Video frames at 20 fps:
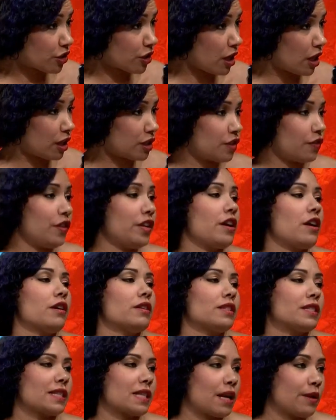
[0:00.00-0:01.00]
College of the mm
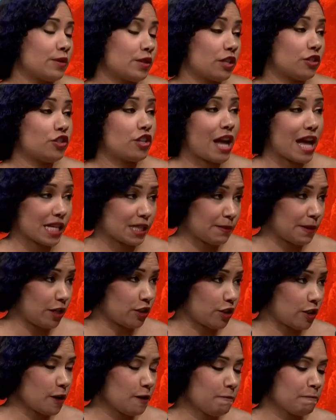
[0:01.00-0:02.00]
-hmm. Arts. I was a jazz
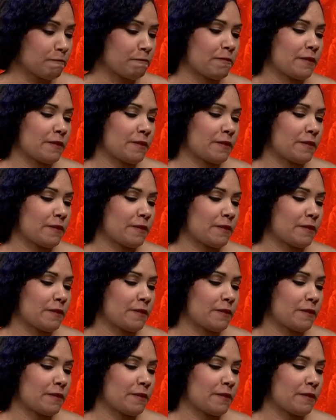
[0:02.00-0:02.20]
major.